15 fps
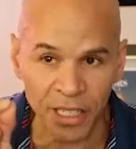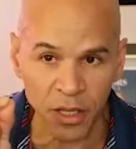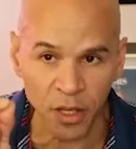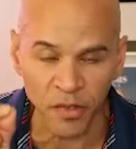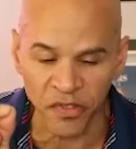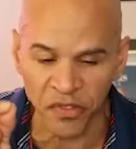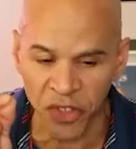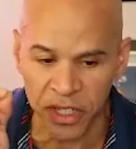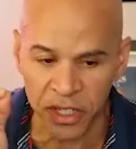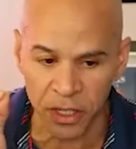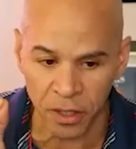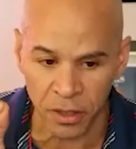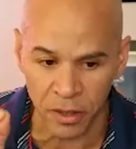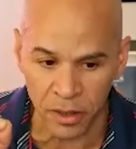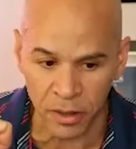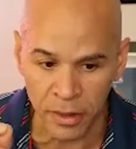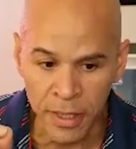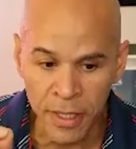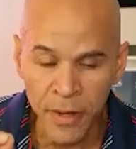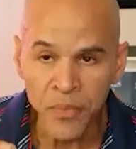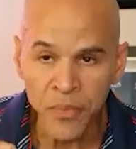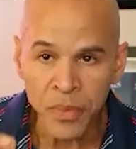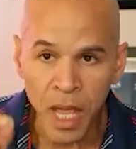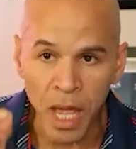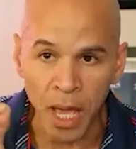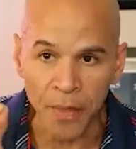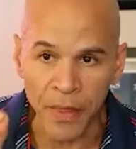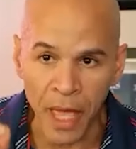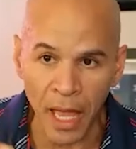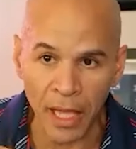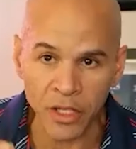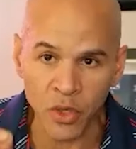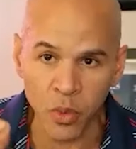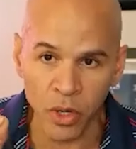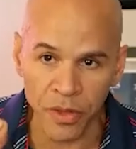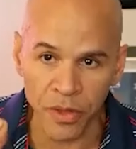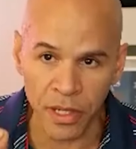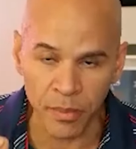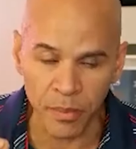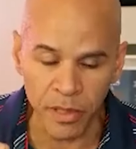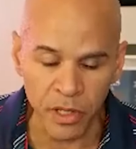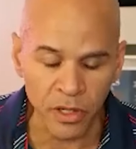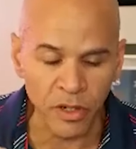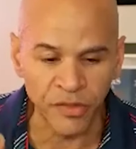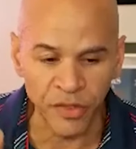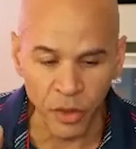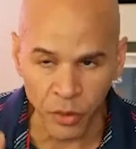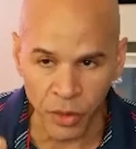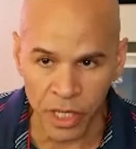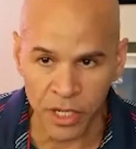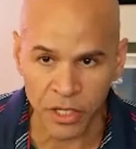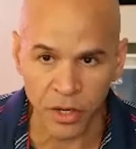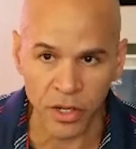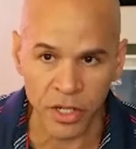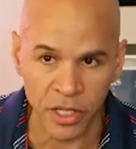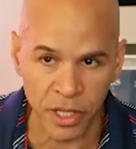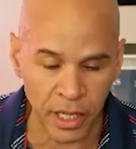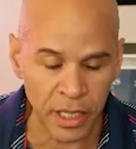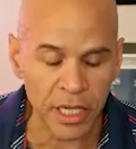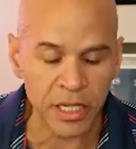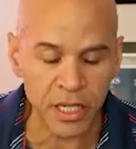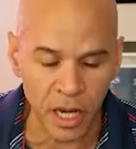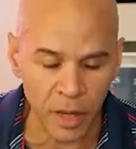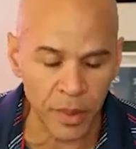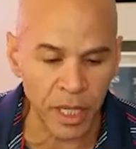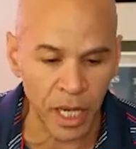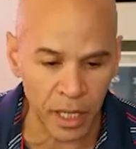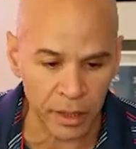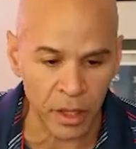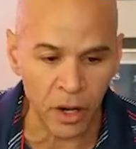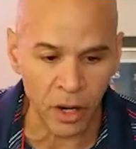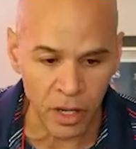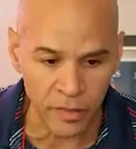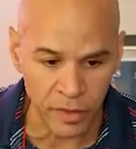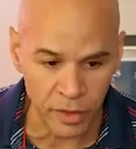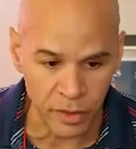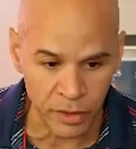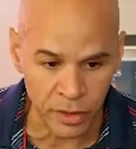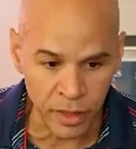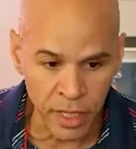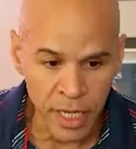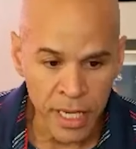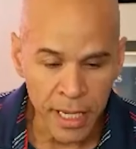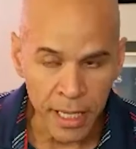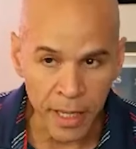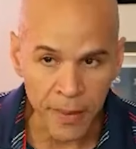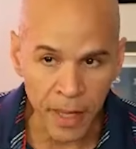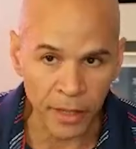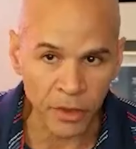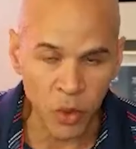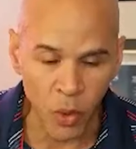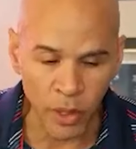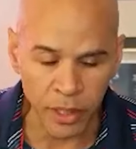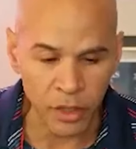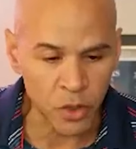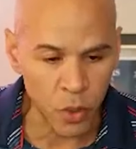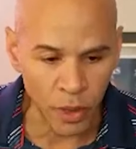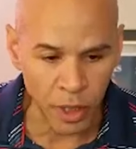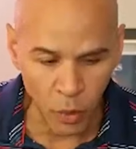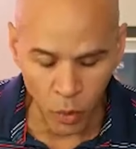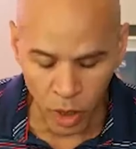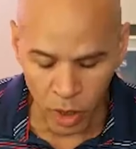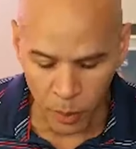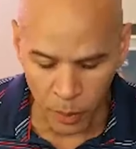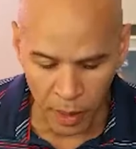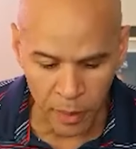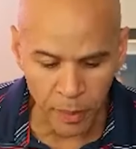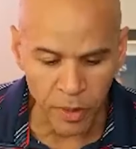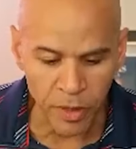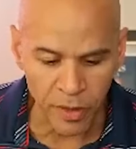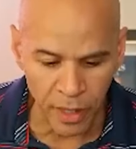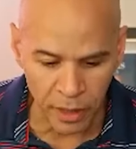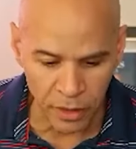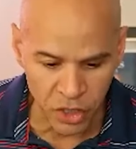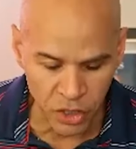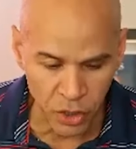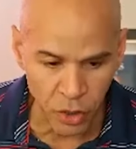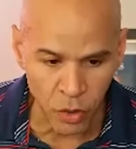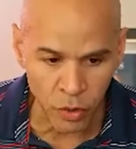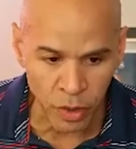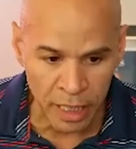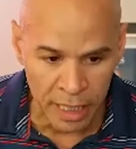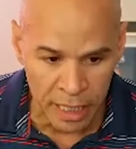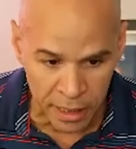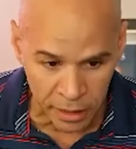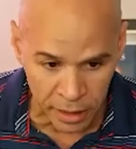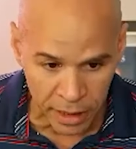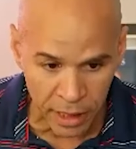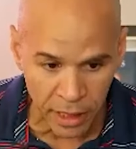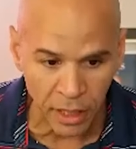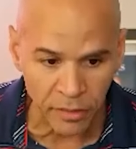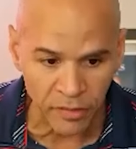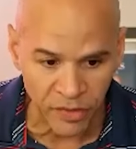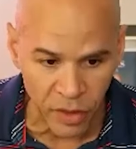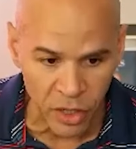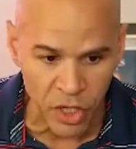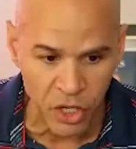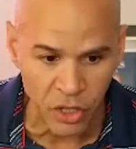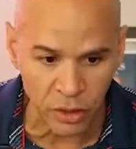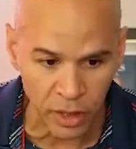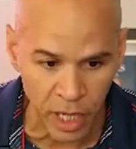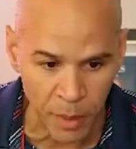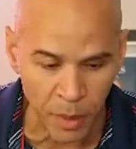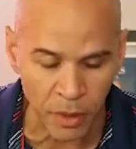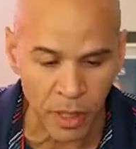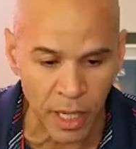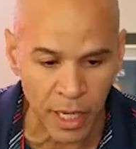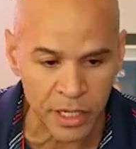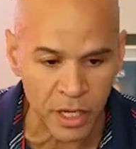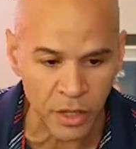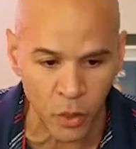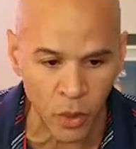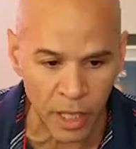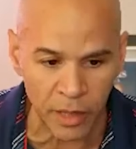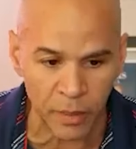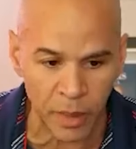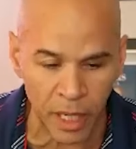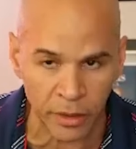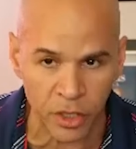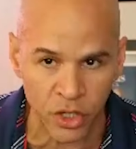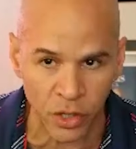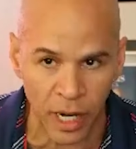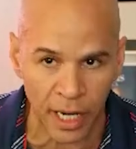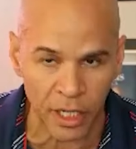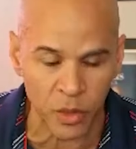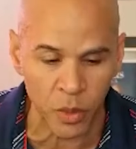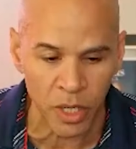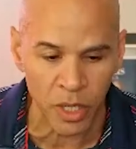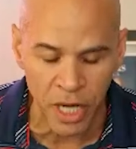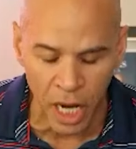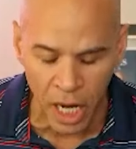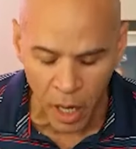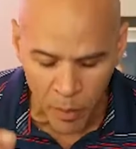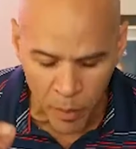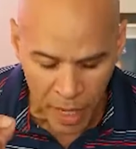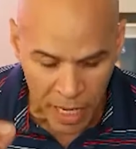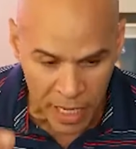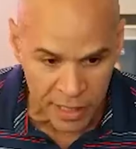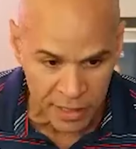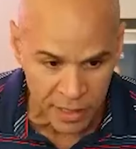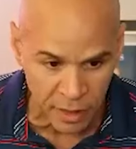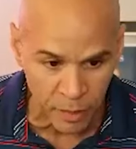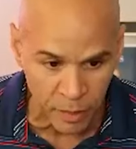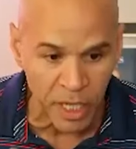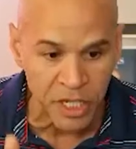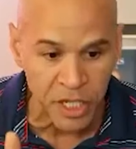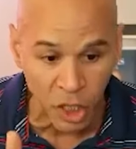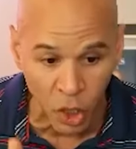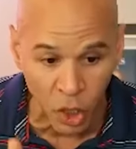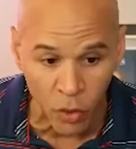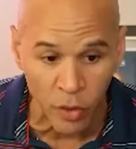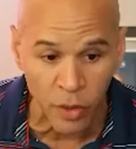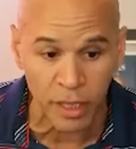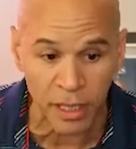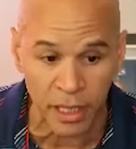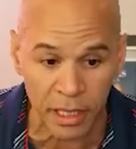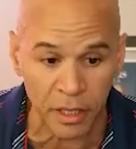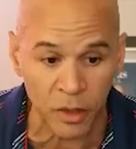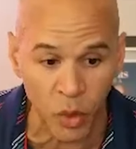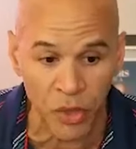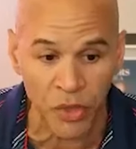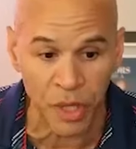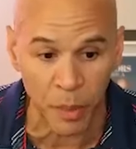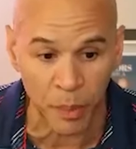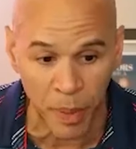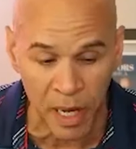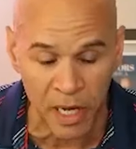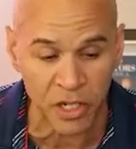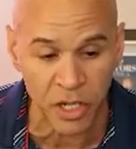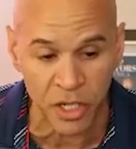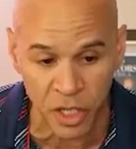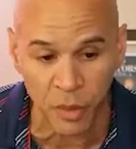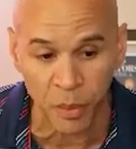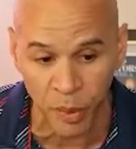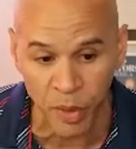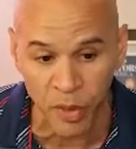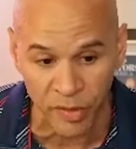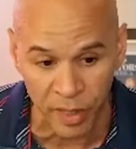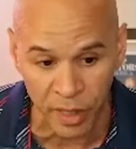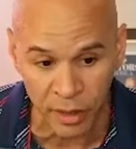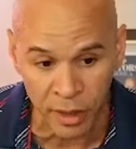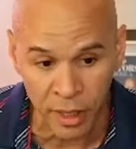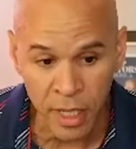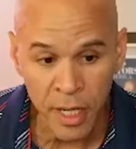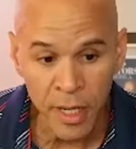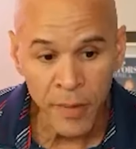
That's the physical. And that's where the beautiful research that is coming out of Harvard in that 2021 paper that showed healing on functional MRIs of the white matter tracts was amazing, because it correlated with the patients improving